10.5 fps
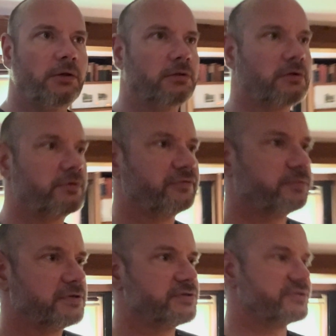Lawrence
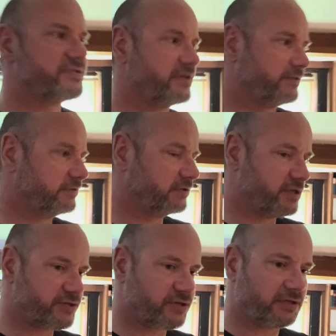was a
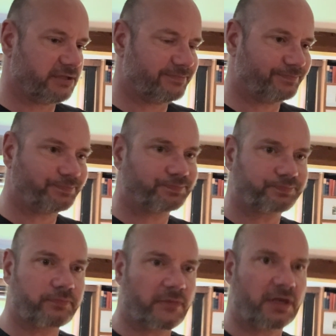scholar,
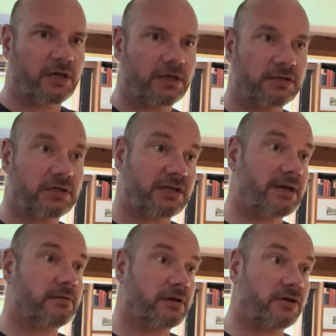
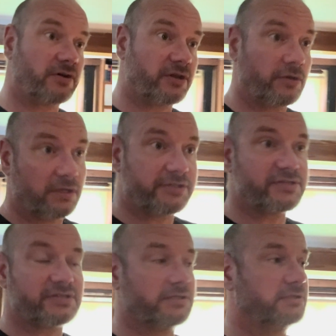an
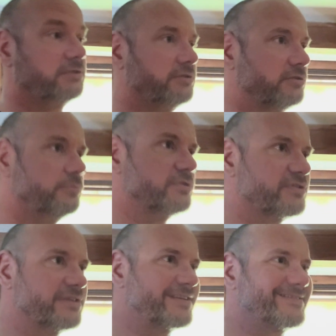archaeologist who was
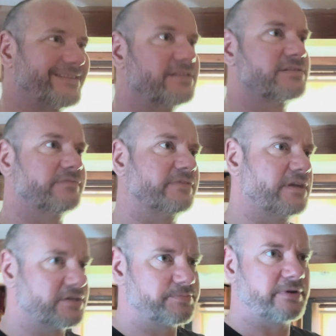extensively
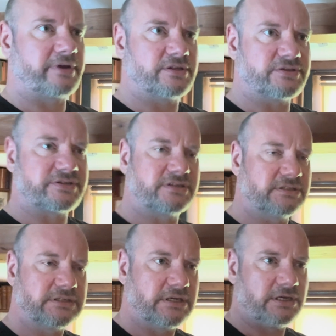experienced
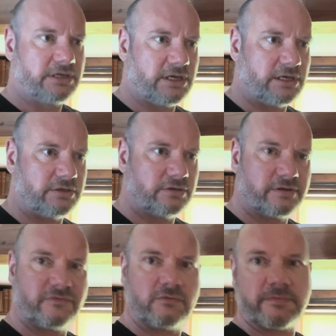in the
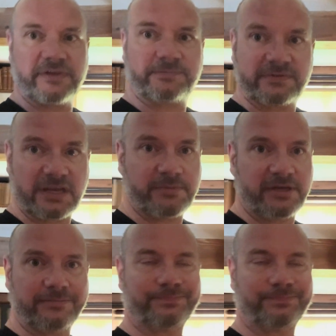former Mesopotamia.